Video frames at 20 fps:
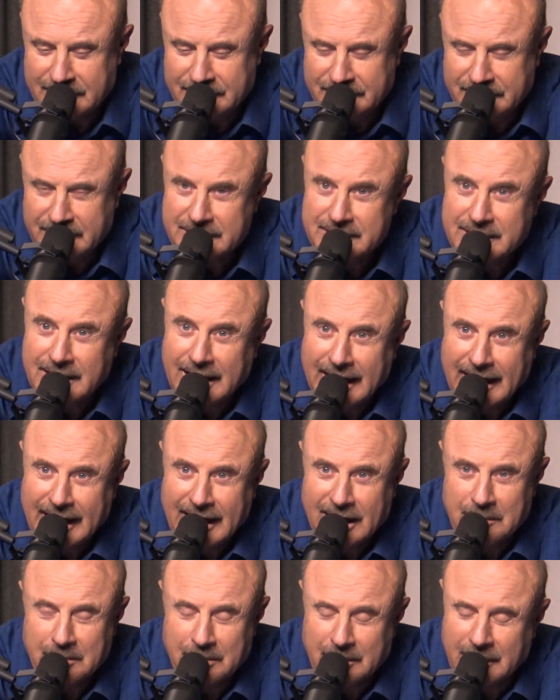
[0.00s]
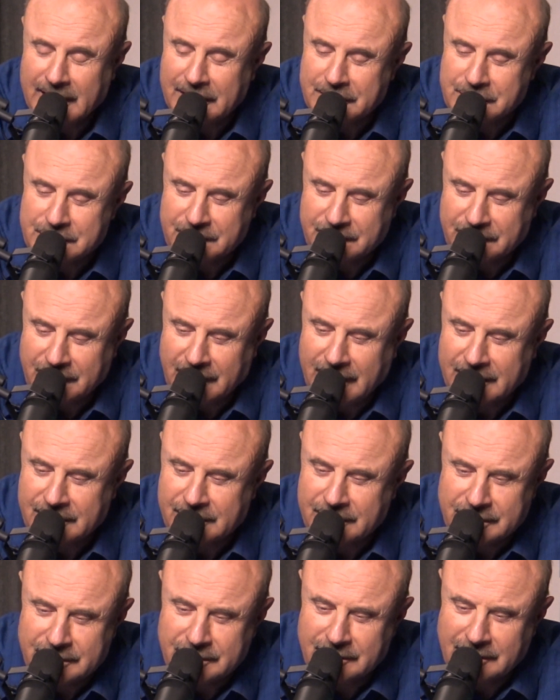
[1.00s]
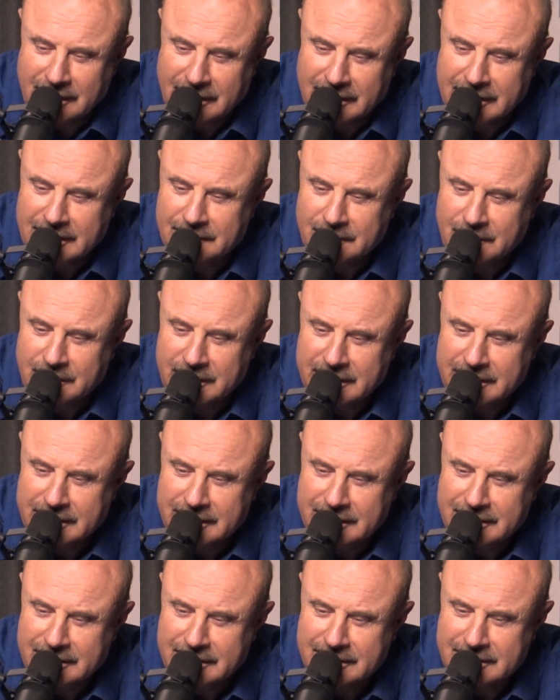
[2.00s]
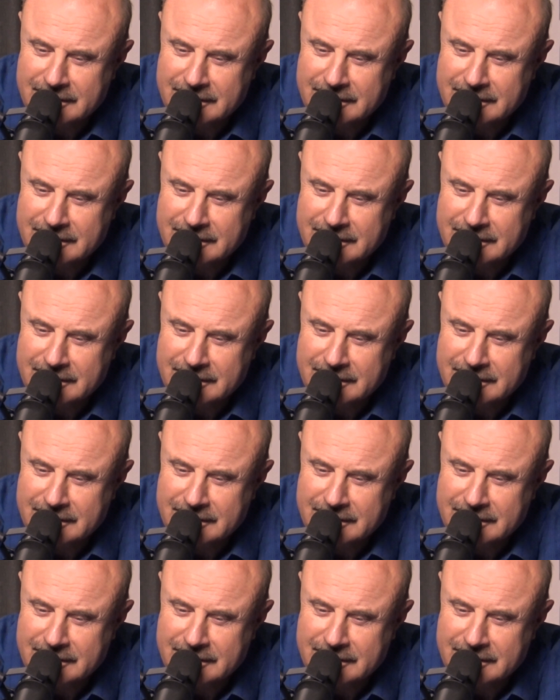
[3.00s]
just how much fun are you to live with?